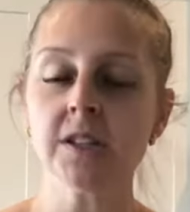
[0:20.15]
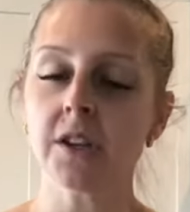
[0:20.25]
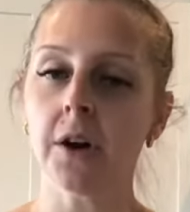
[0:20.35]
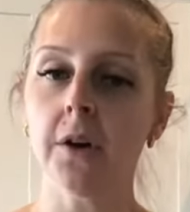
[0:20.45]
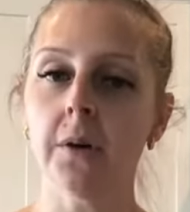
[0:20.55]

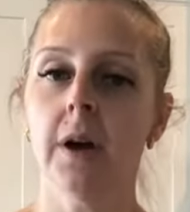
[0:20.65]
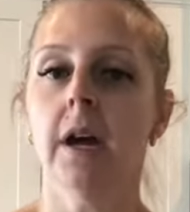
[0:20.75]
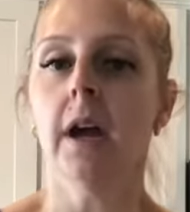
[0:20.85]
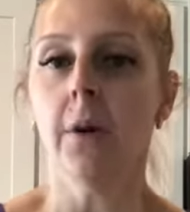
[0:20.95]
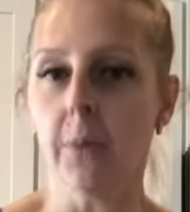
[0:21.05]
So
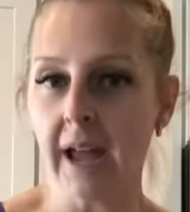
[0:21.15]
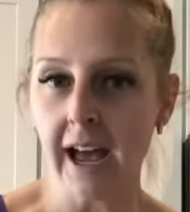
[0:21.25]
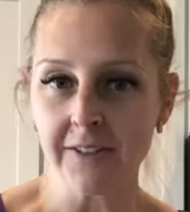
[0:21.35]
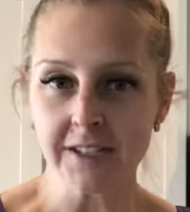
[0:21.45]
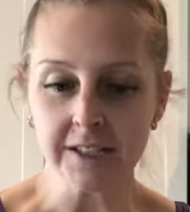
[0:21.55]
we
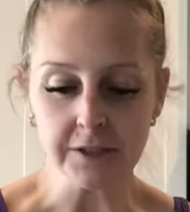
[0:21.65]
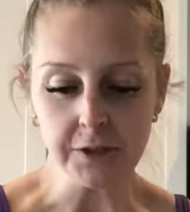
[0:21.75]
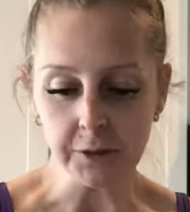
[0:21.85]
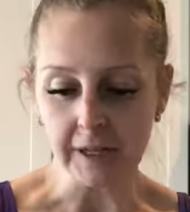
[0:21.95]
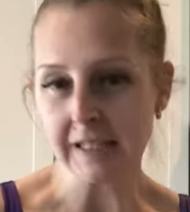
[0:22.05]
have to
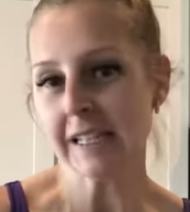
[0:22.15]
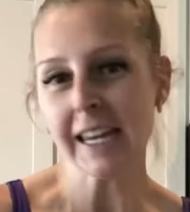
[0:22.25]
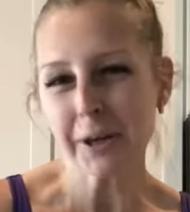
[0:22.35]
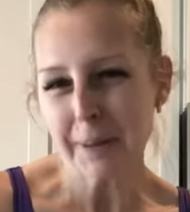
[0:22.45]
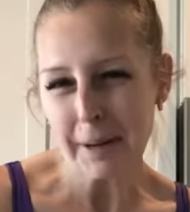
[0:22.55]
do a
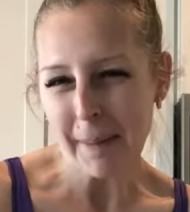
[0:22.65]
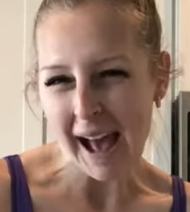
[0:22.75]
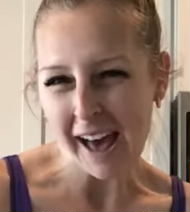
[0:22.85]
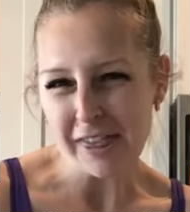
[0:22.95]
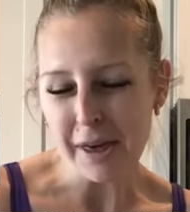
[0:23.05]
little bit of
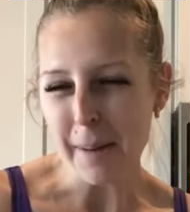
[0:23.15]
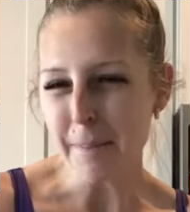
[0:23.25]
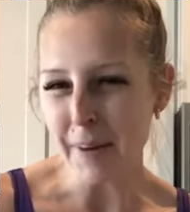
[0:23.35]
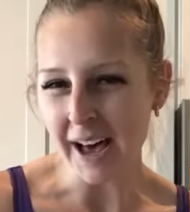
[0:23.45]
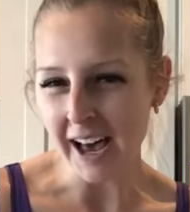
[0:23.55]
math,
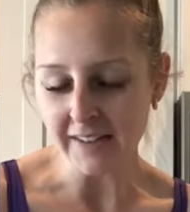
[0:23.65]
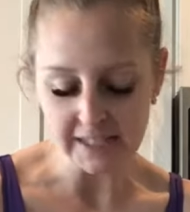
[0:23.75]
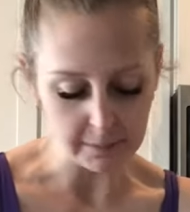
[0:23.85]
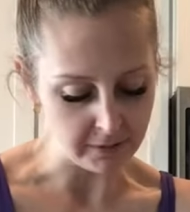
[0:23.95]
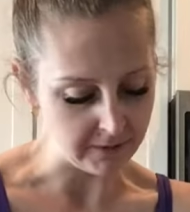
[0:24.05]
but I
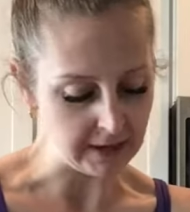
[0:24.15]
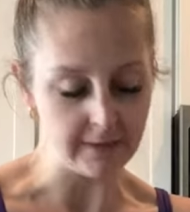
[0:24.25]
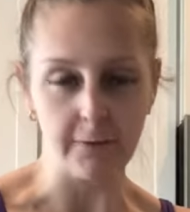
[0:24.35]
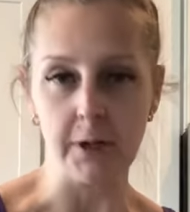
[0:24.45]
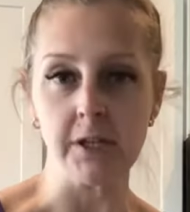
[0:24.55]
simplified
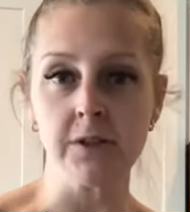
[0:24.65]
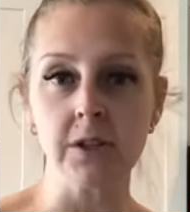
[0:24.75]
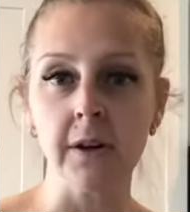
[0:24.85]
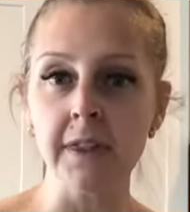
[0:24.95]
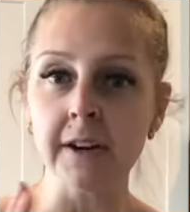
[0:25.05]
it for you.
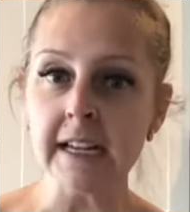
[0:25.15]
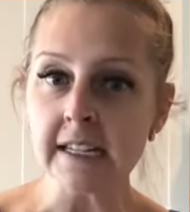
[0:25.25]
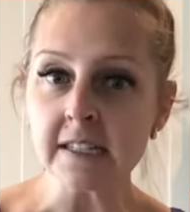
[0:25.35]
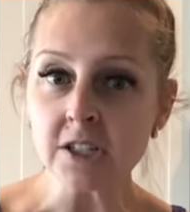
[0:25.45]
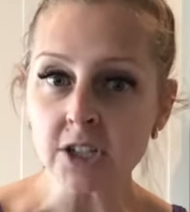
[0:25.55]
So there
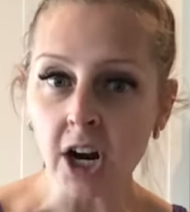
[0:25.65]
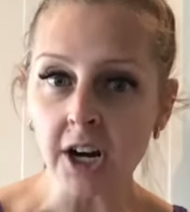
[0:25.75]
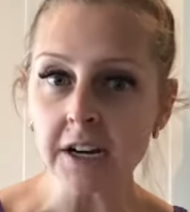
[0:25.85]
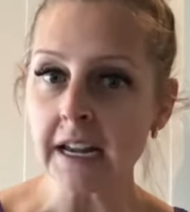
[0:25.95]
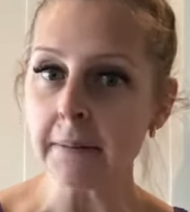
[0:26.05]
is a
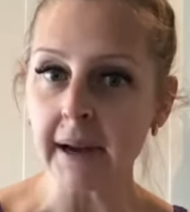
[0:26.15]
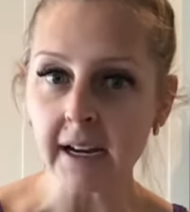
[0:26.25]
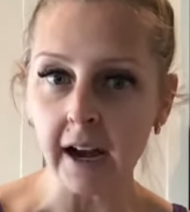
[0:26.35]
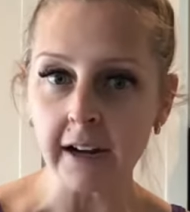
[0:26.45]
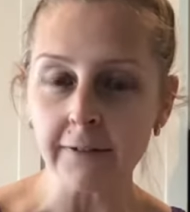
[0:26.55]
chart in my
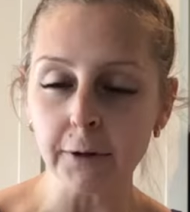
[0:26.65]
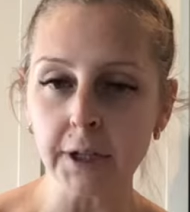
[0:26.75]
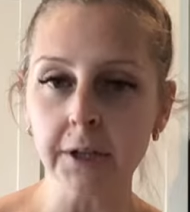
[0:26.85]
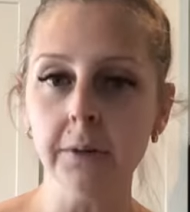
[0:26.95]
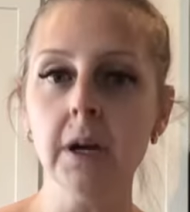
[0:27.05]
guide for
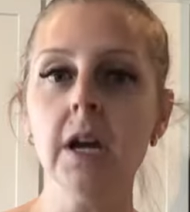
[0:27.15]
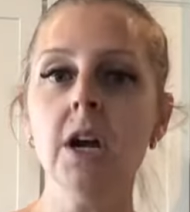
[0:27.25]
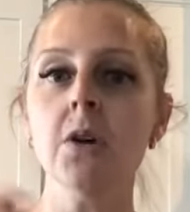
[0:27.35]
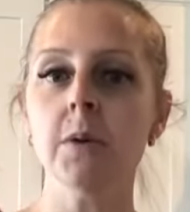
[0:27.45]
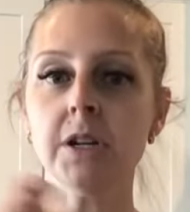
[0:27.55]
you
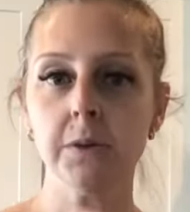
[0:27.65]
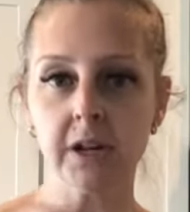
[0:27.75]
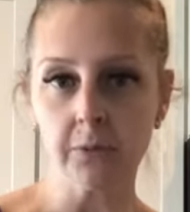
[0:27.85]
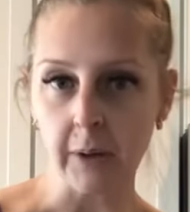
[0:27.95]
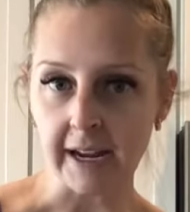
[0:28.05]
where you
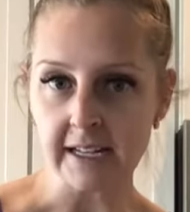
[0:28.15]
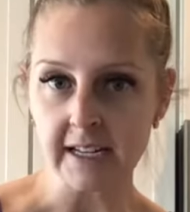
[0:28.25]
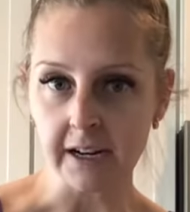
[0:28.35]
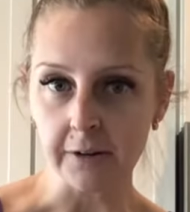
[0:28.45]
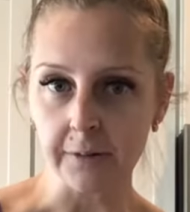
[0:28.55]
can write
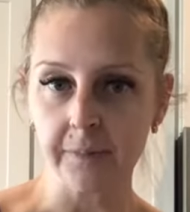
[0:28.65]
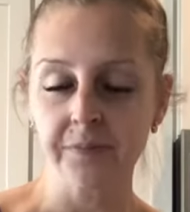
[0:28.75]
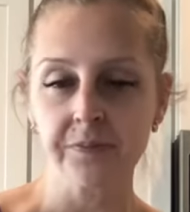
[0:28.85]
down